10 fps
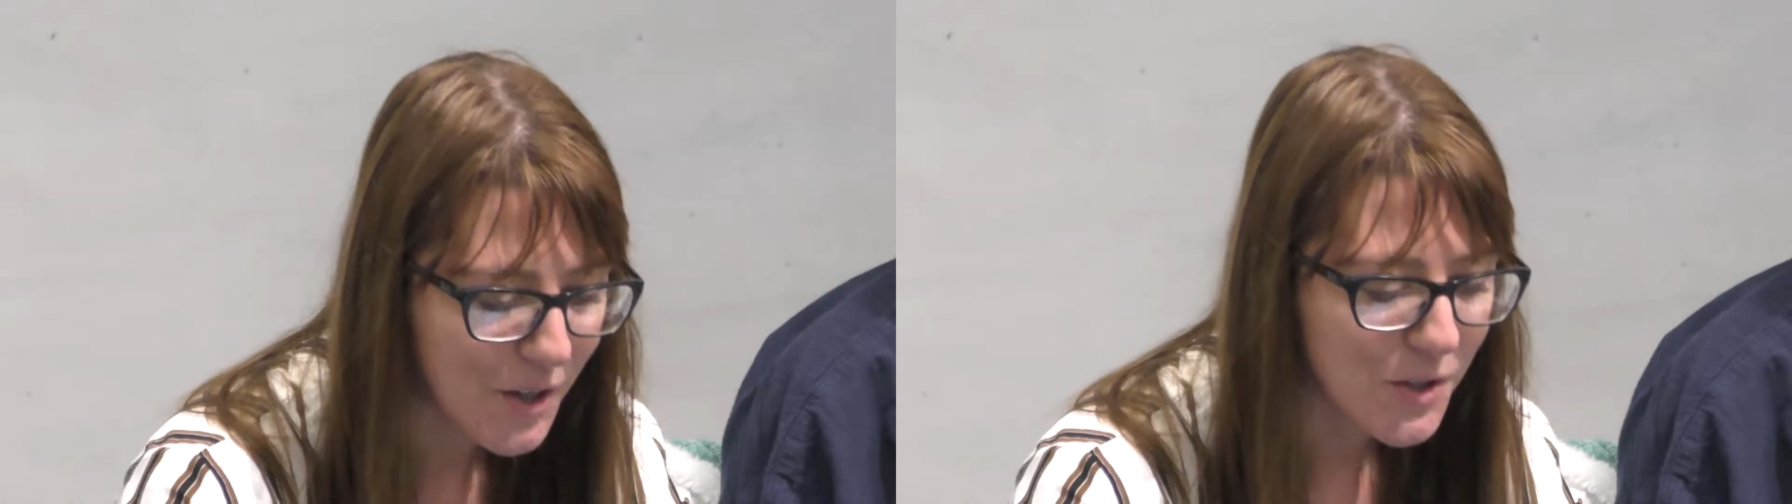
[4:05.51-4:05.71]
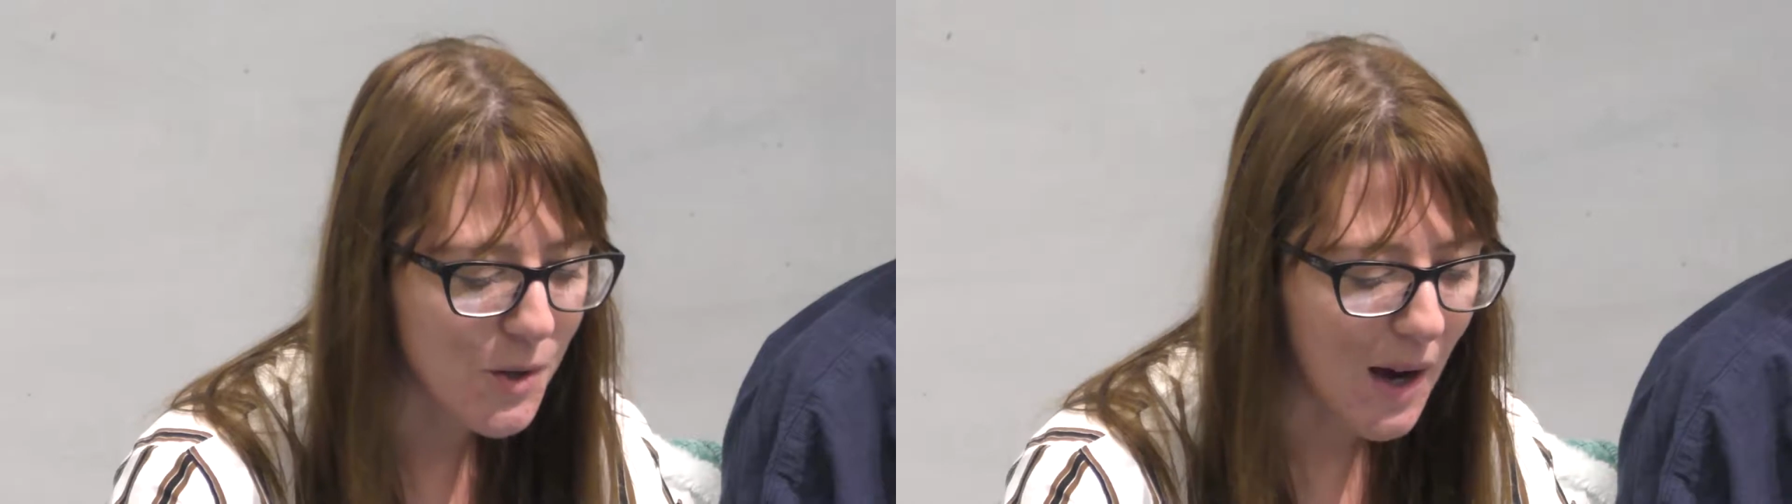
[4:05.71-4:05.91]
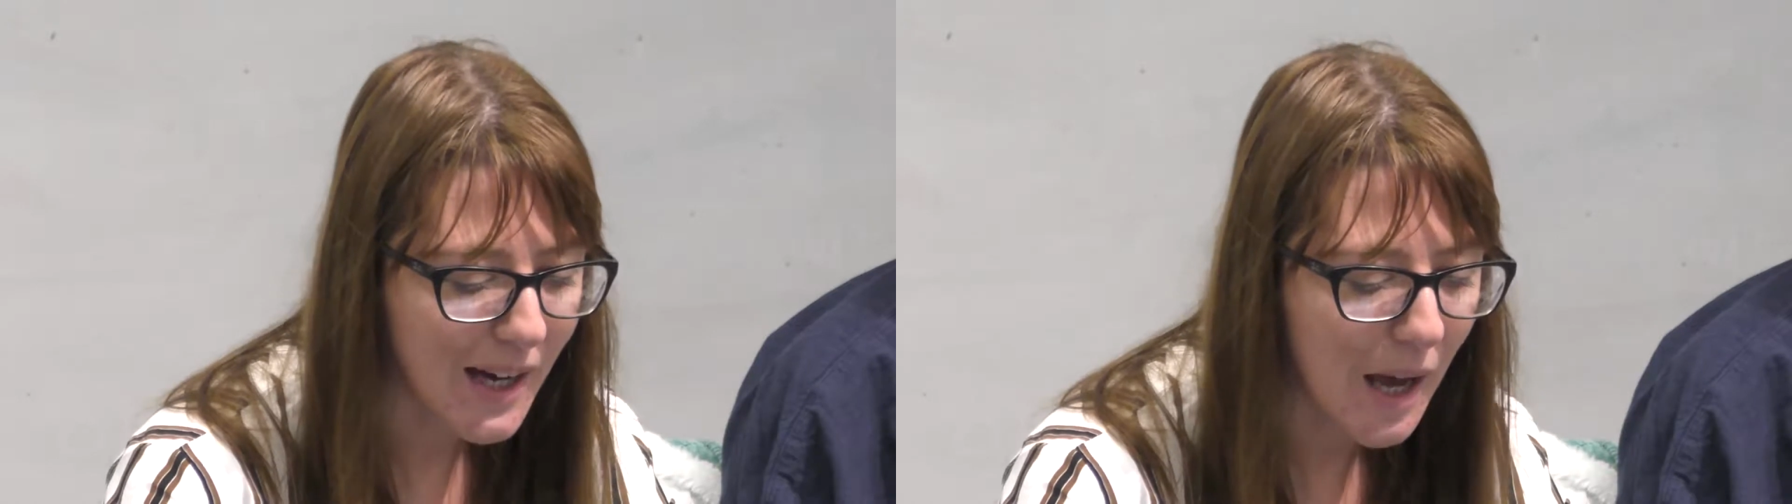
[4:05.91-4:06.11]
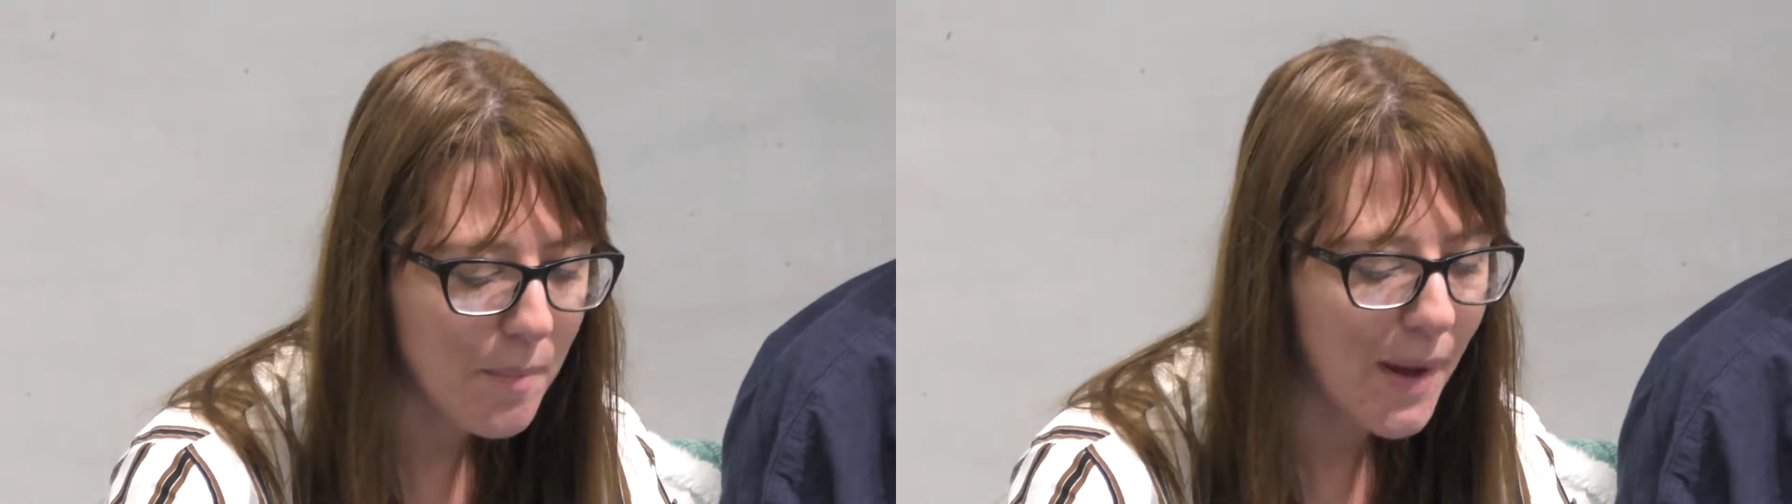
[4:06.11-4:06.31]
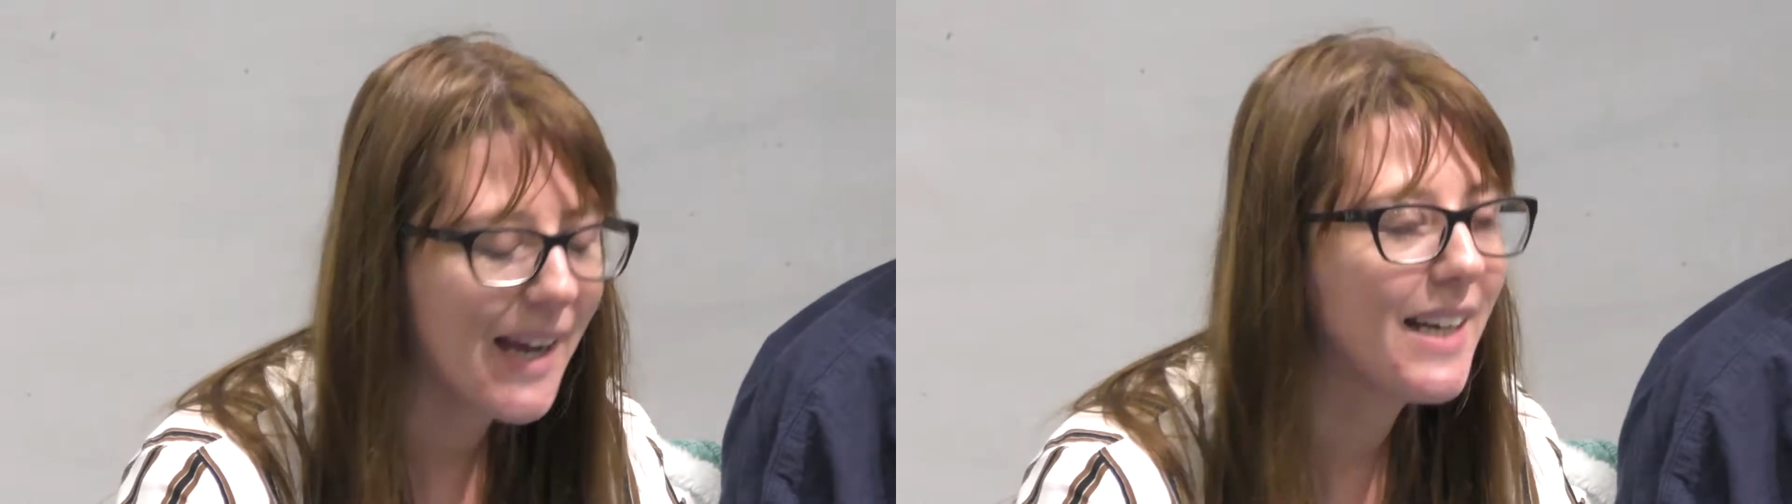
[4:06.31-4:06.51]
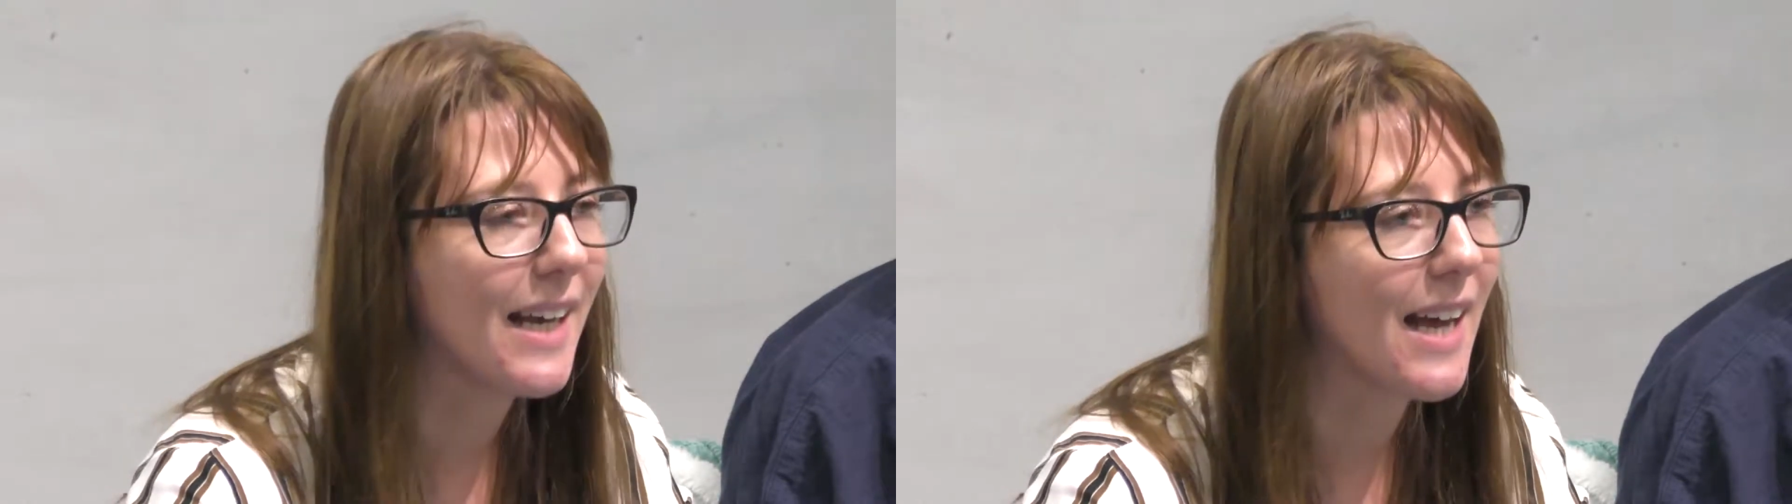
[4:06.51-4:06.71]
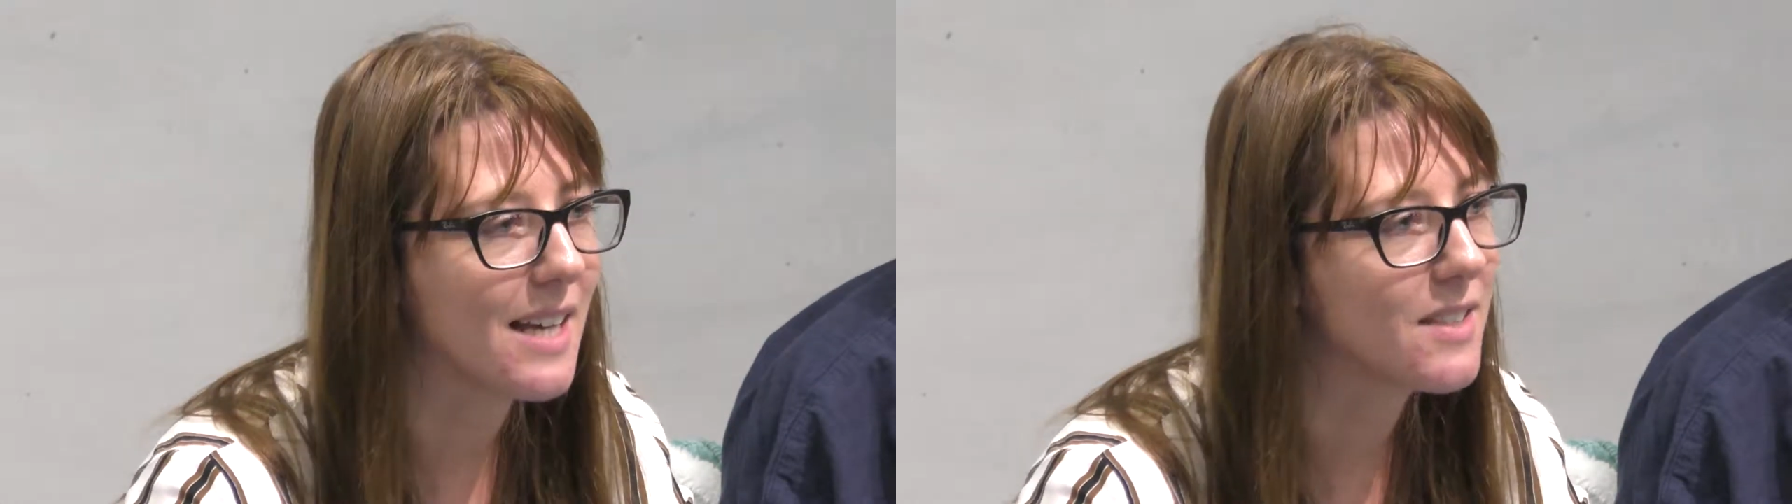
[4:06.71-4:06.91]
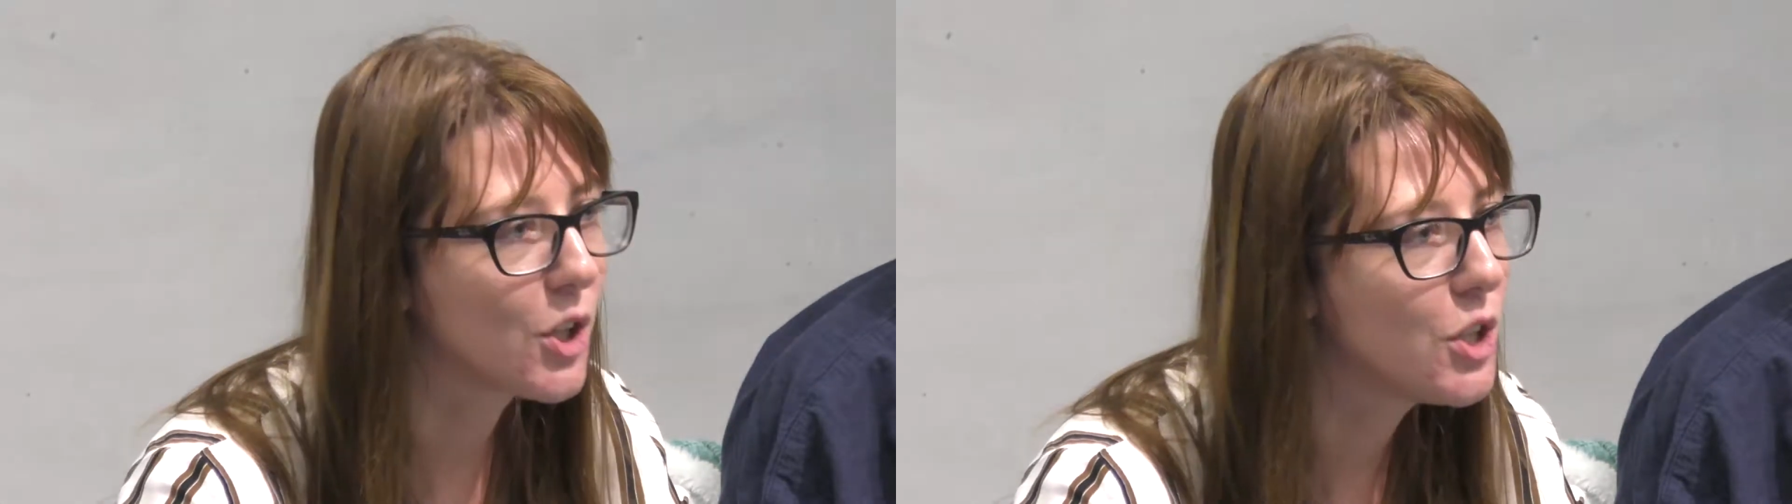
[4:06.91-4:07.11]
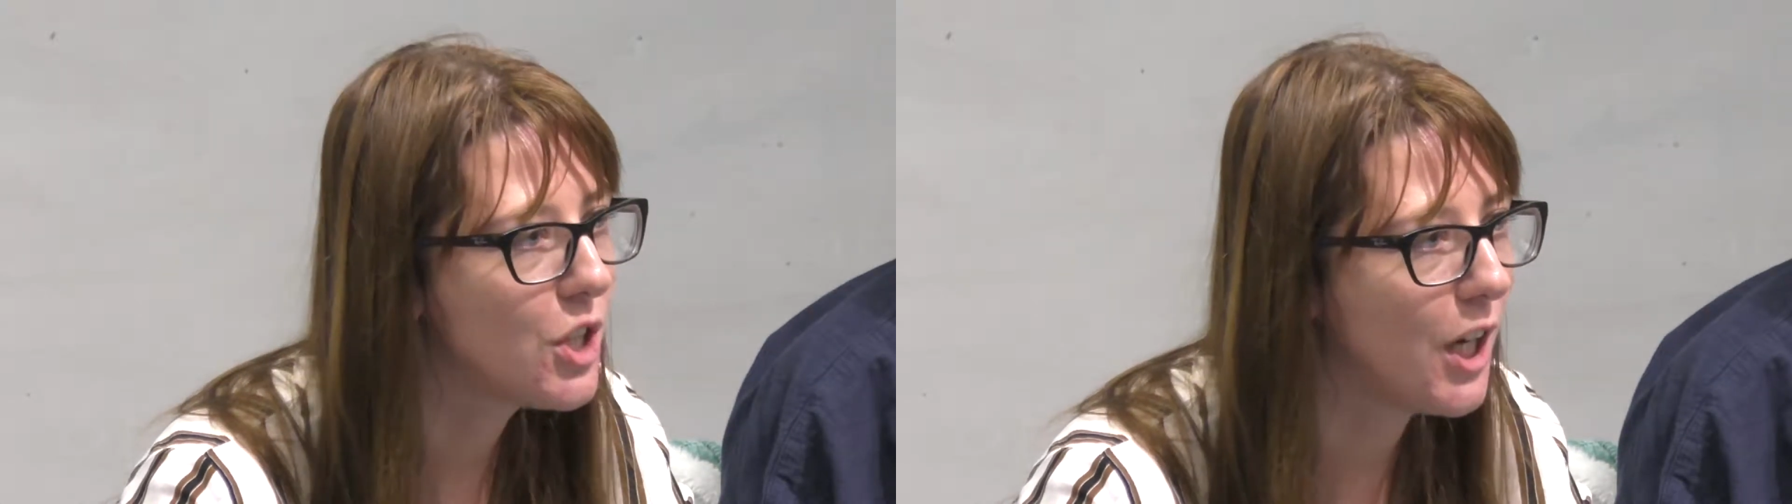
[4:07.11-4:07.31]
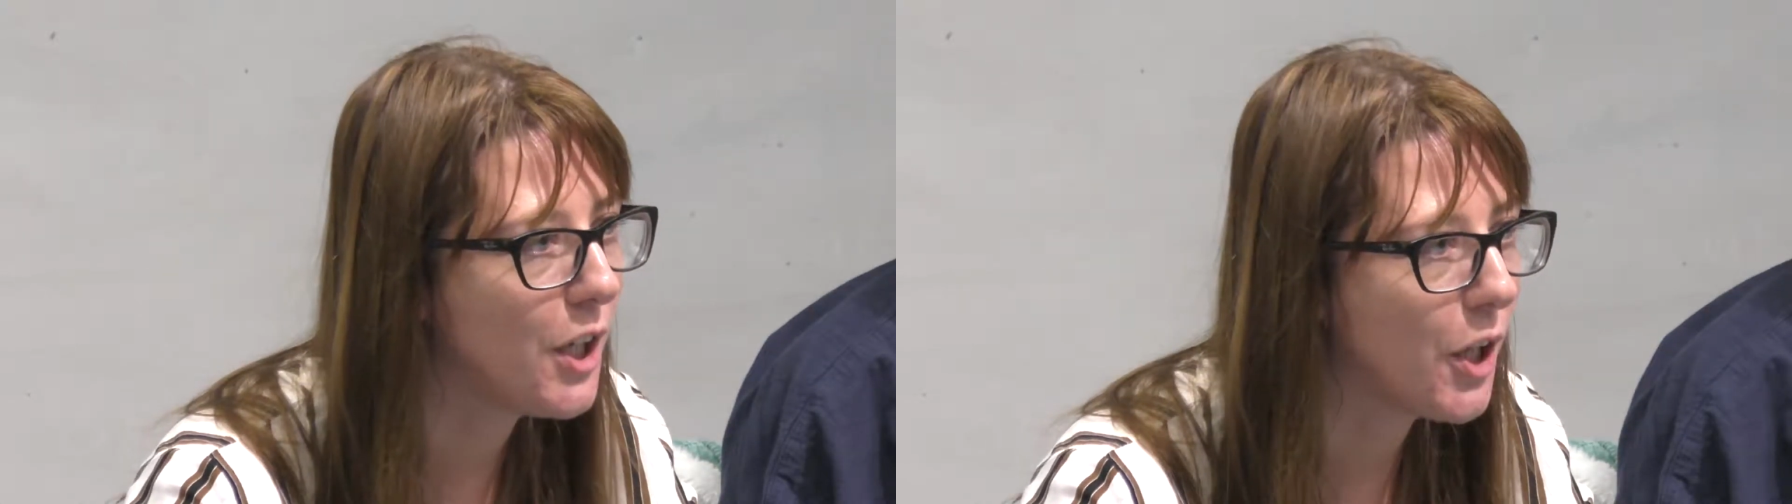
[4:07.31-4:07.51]
So our campaigning has to
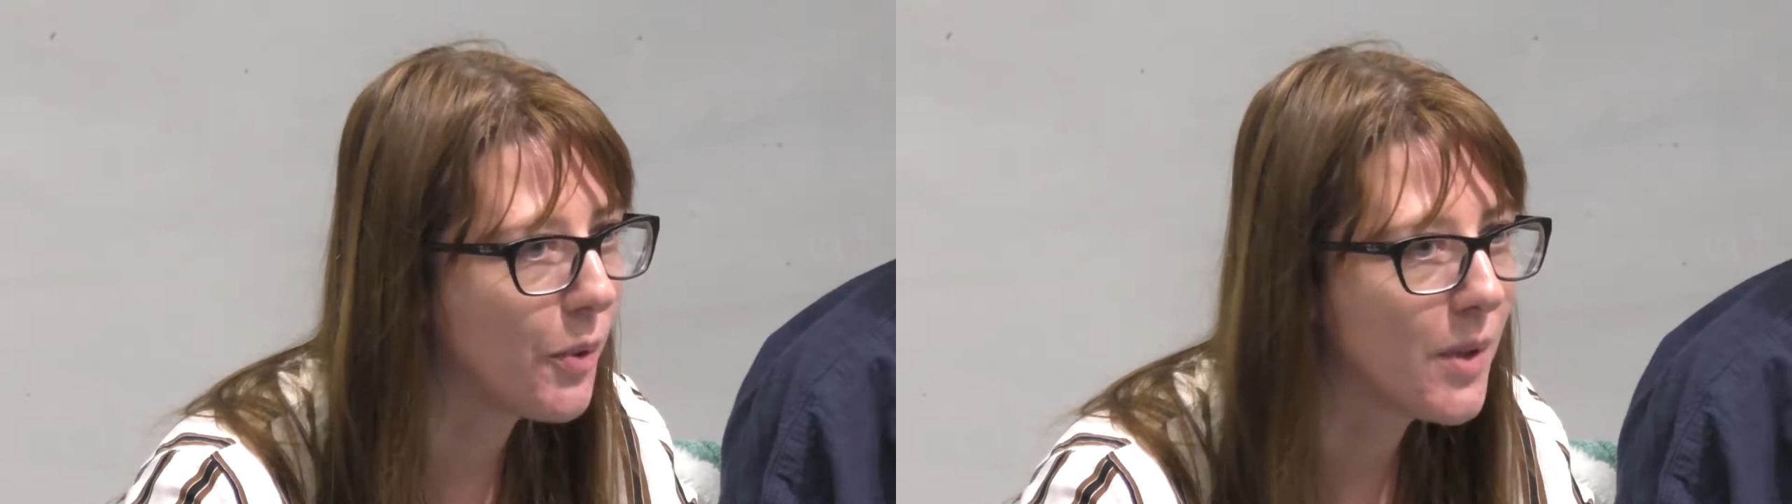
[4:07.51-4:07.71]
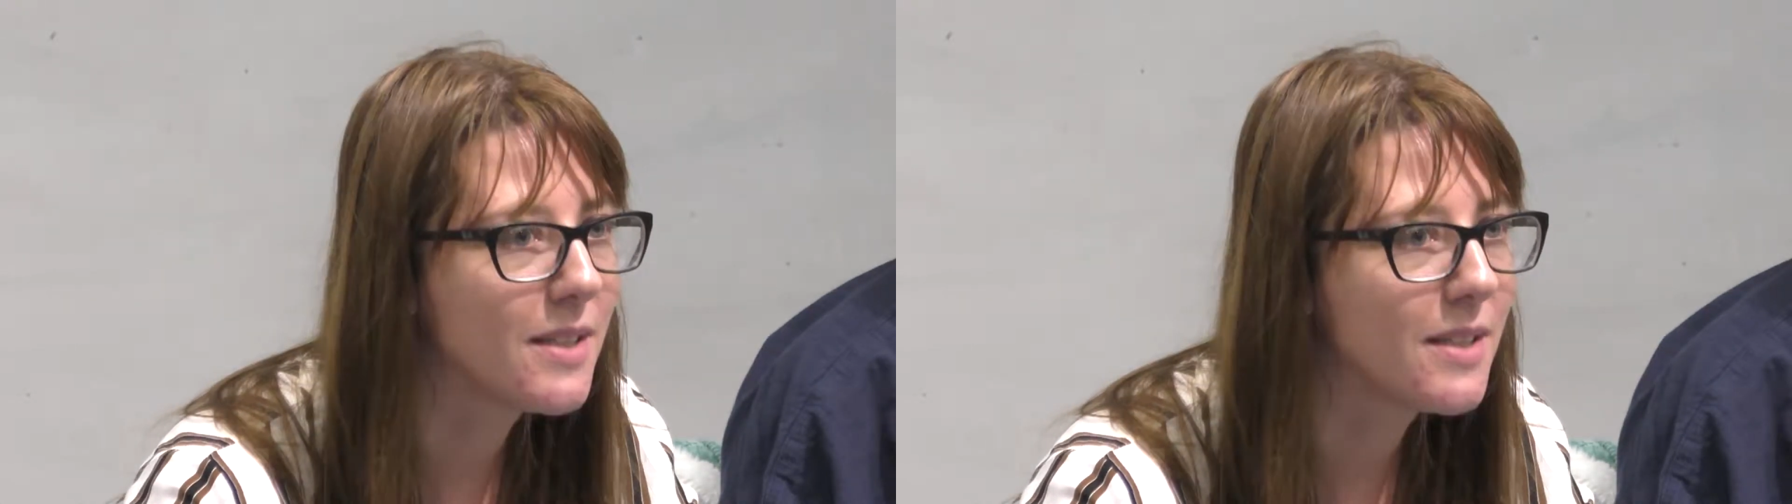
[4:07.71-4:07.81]
continue